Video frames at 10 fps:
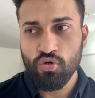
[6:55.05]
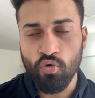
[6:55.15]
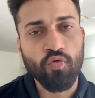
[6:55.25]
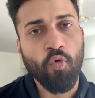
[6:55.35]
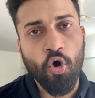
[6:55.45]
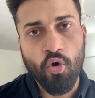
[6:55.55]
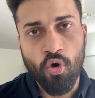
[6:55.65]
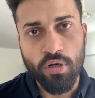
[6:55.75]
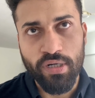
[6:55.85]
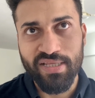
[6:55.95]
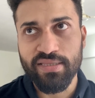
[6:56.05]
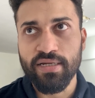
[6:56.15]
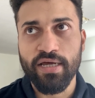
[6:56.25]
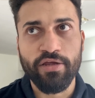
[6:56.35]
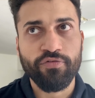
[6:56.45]
could walk on in
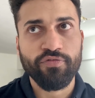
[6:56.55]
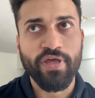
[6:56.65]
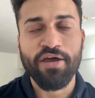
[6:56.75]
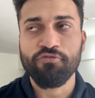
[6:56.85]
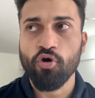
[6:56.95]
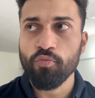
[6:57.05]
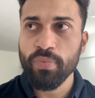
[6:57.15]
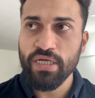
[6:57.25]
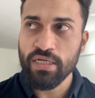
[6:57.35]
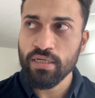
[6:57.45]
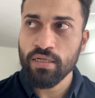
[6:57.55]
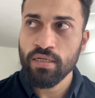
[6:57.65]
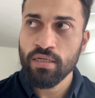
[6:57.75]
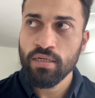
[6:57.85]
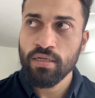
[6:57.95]
their life. They have not
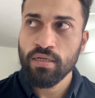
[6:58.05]
been